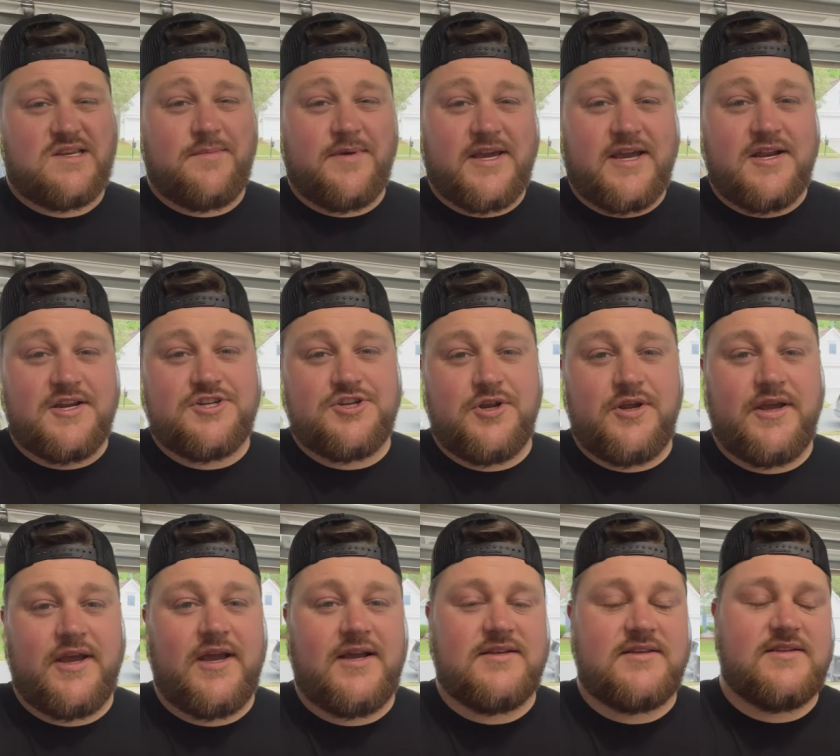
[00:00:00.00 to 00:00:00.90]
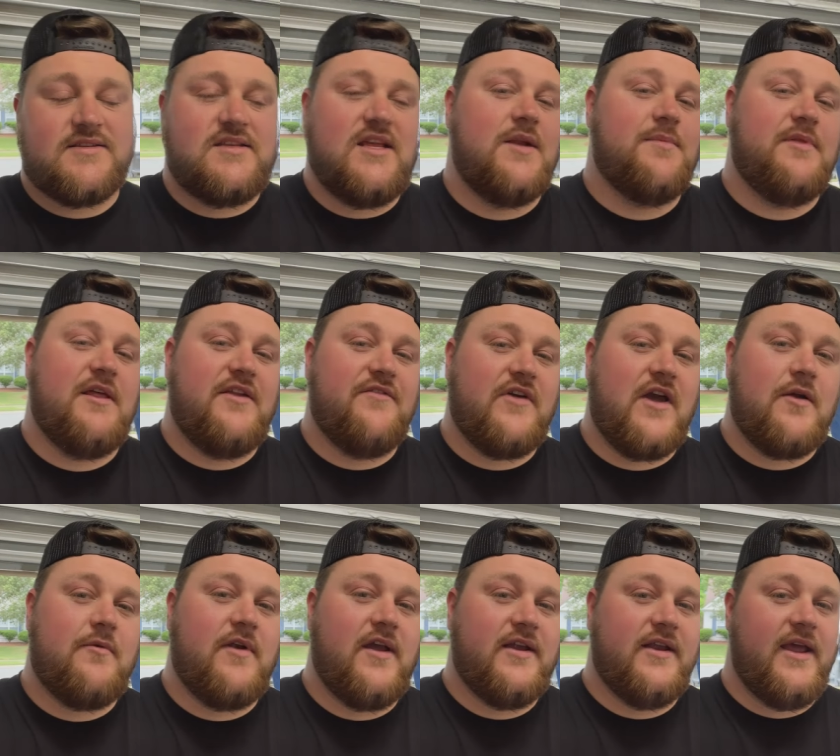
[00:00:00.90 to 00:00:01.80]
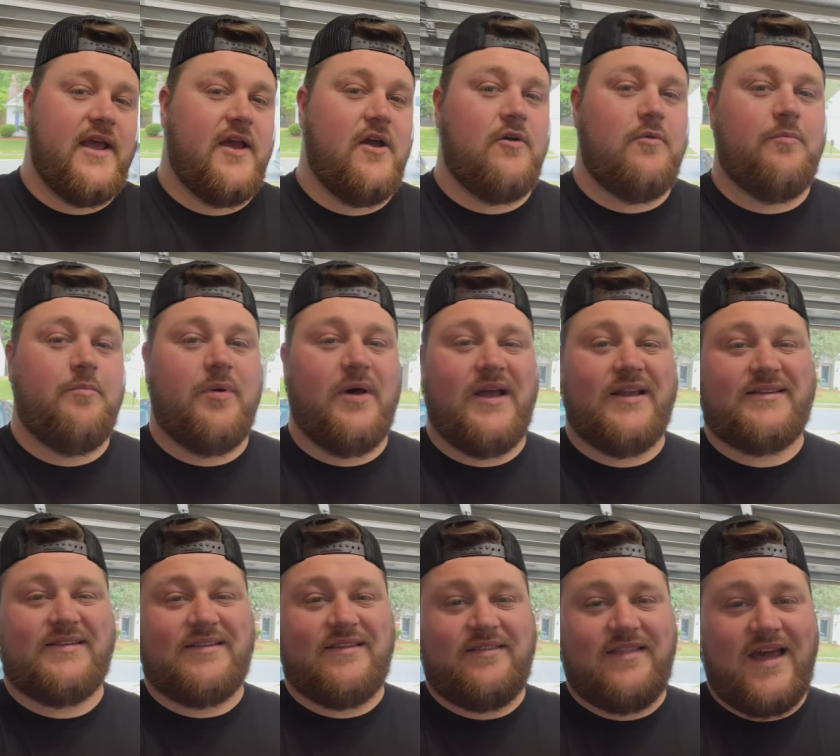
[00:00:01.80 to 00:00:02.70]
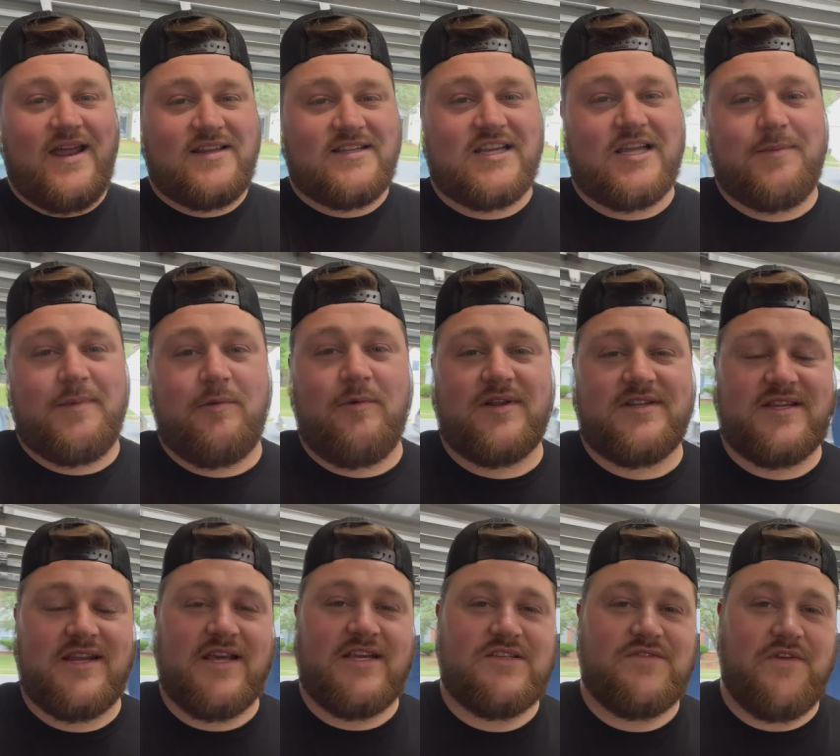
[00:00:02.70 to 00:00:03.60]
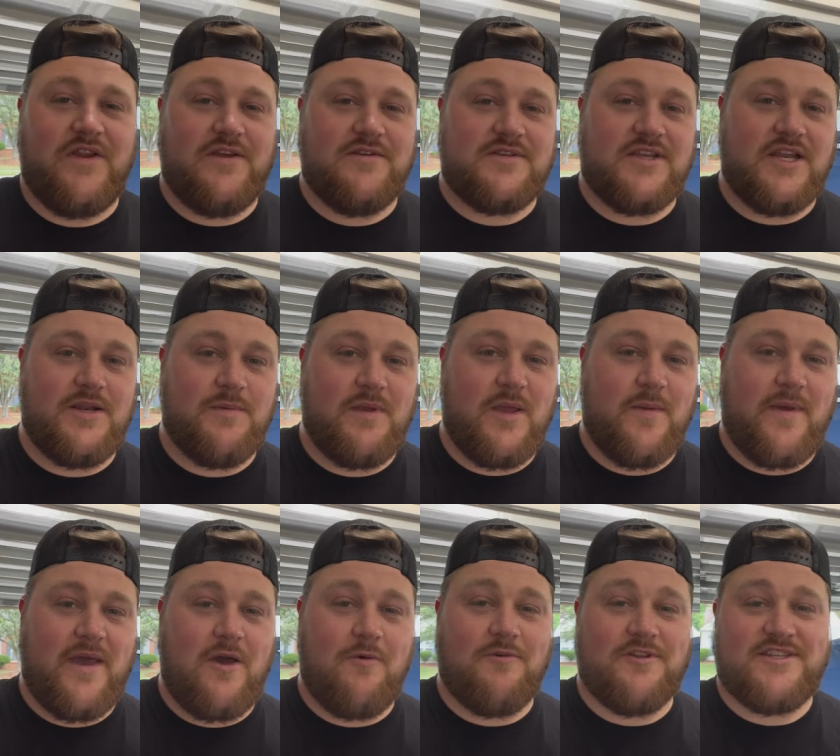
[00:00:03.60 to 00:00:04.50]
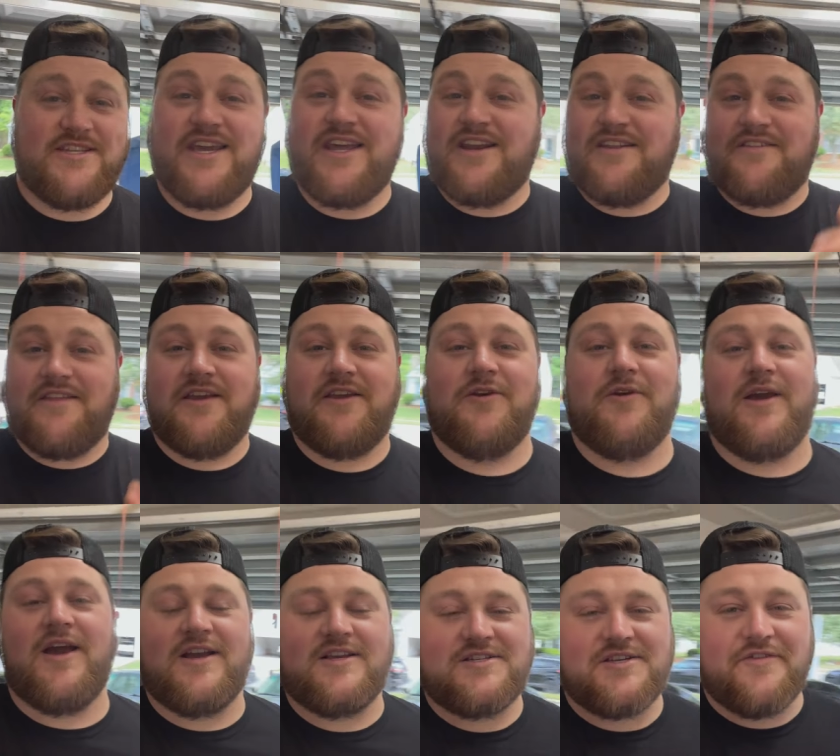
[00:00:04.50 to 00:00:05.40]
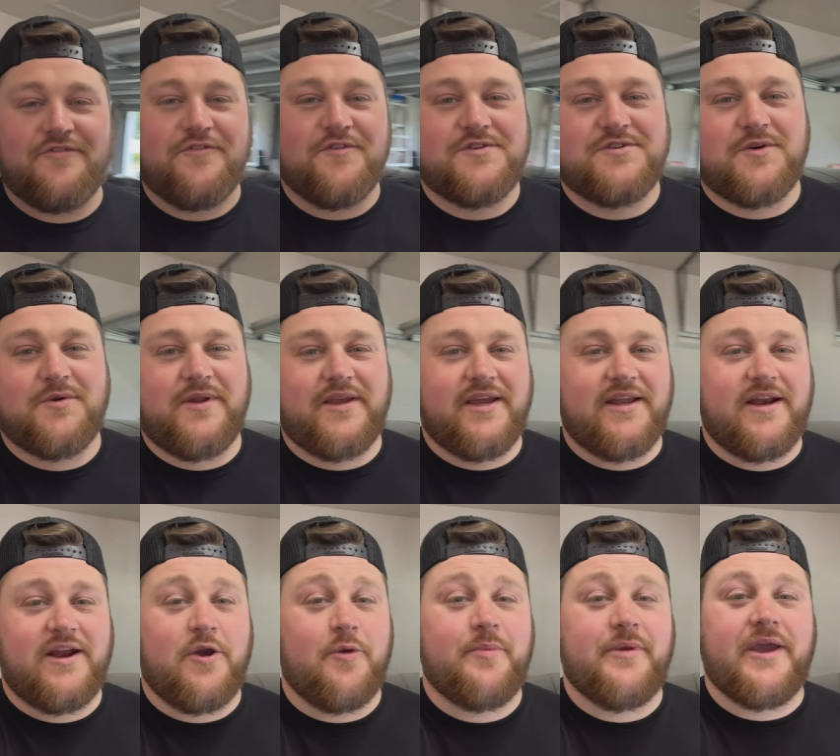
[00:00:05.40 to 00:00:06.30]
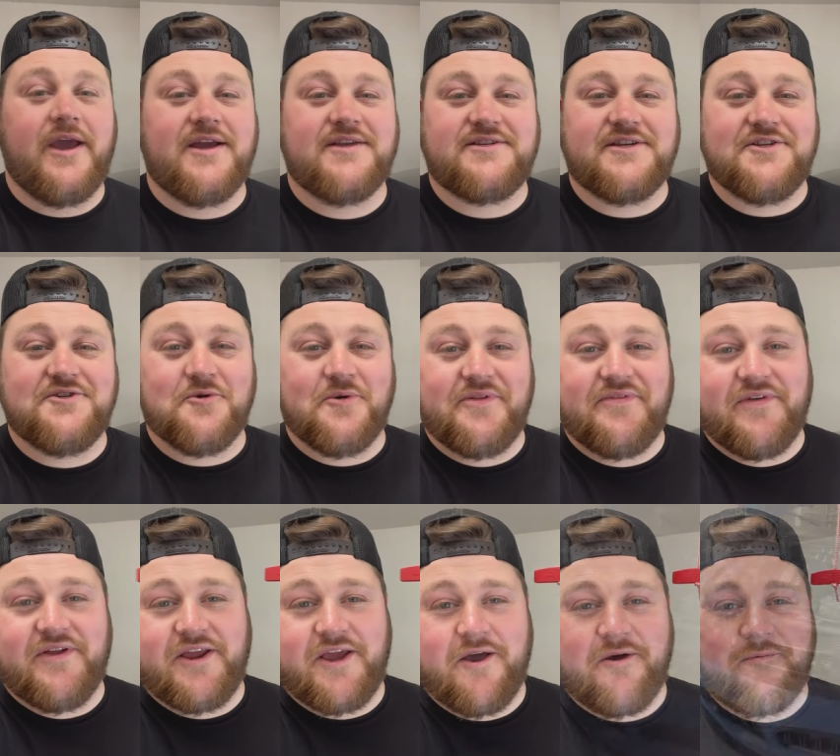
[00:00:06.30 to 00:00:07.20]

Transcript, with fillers: I'm going to kind of show you guys the setup that I've got right now, but that is going to be what today's video is going to be about. Once again, I thank you guys for tuning in, and I hope you guys enjoy the video.